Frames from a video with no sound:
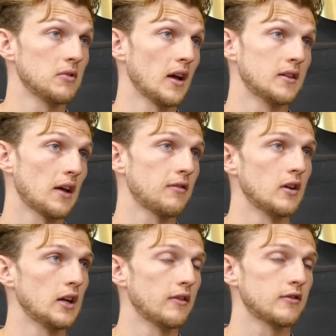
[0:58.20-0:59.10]
Yeah,
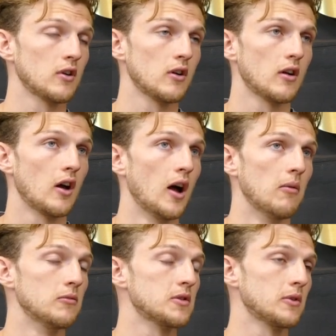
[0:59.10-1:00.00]
definitely. I've got
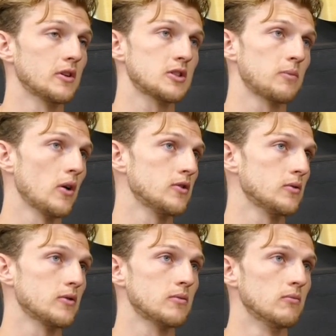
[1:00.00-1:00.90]
some good exposure
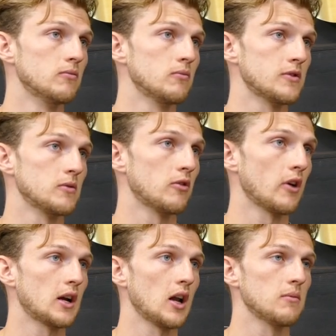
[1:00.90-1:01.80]
with some
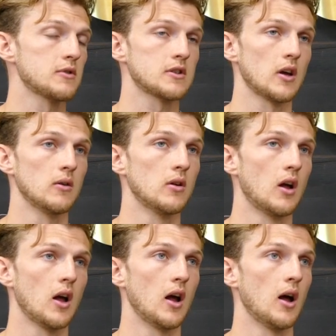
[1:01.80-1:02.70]
clubs. So
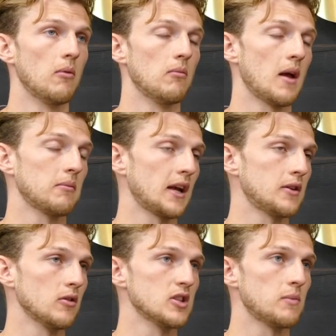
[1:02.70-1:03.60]
MK
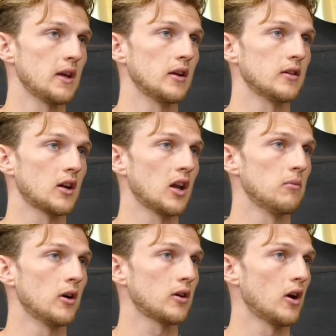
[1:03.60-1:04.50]
Dons being the club
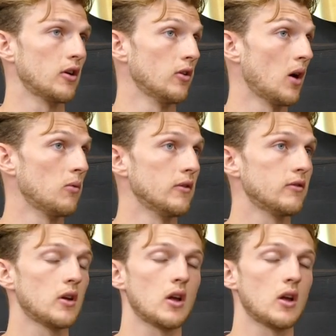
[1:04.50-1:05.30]
I grew up with,